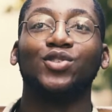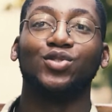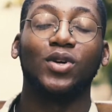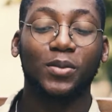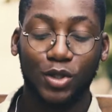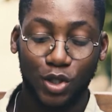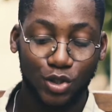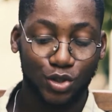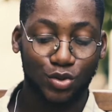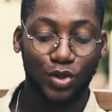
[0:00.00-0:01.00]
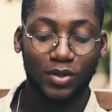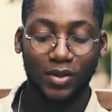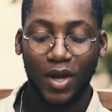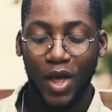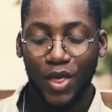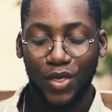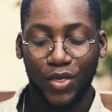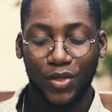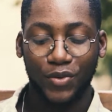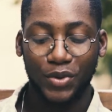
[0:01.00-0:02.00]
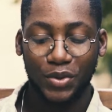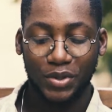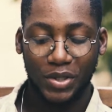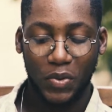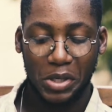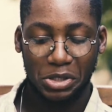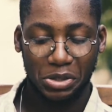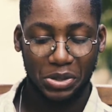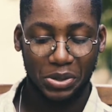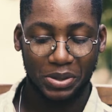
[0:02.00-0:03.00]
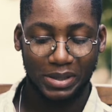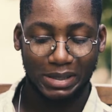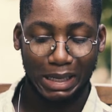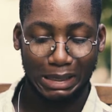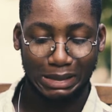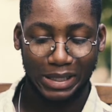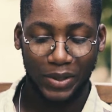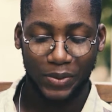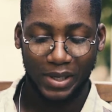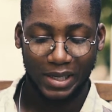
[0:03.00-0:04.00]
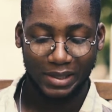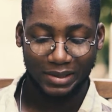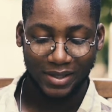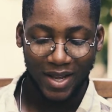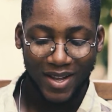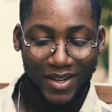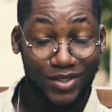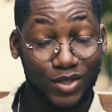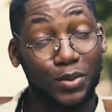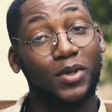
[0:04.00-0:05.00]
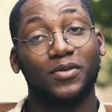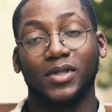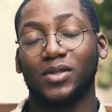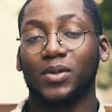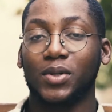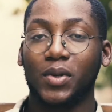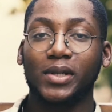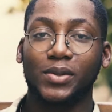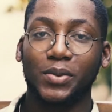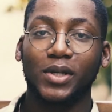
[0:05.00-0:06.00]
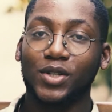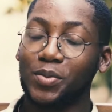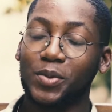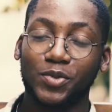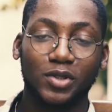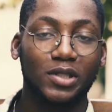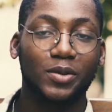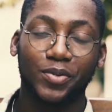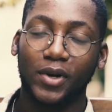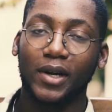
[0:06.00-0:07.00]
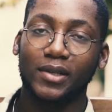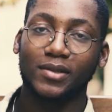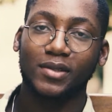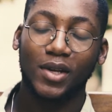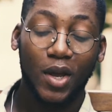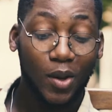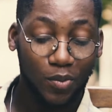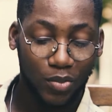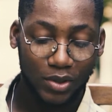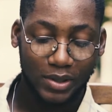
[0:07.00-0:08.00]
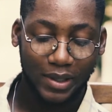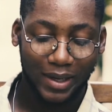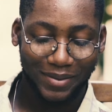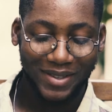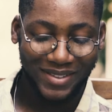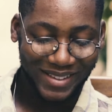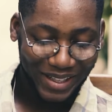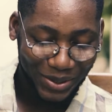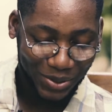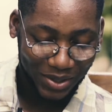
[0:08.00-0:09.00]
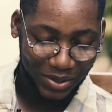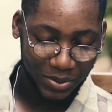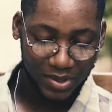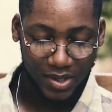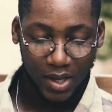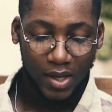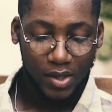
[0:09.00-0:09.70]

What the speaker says: So I'm just going to run through the questions as they were asked. Some of these were quite weird. You people need prayers, but yeah, thank you anyways.